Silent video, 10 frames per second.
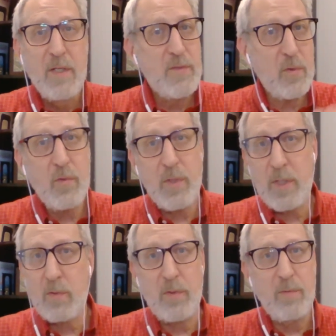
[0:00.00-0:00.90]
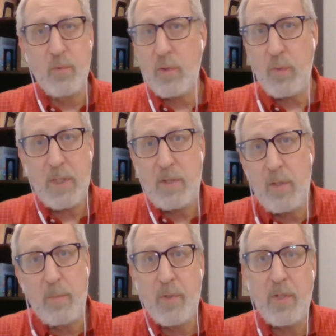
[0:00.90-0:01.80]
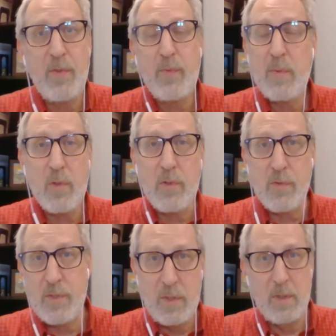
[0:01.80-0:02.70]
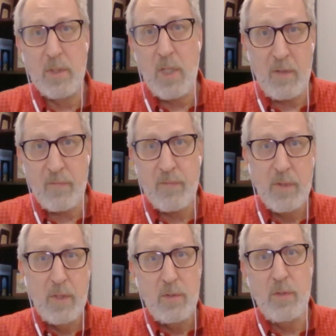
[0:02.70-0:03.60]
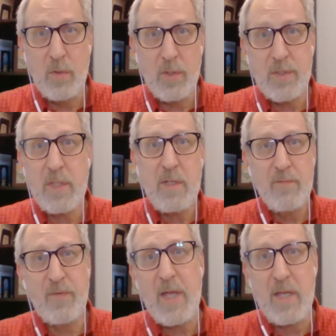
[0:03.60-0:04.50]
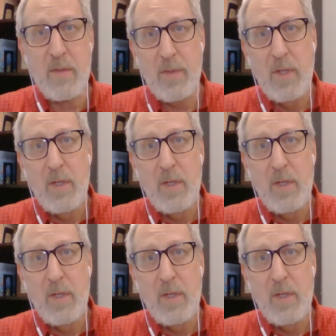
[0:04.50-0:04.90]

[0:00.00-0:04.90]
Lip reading: So critical. Real quick, you can put it in 3 words: love, unity, faith.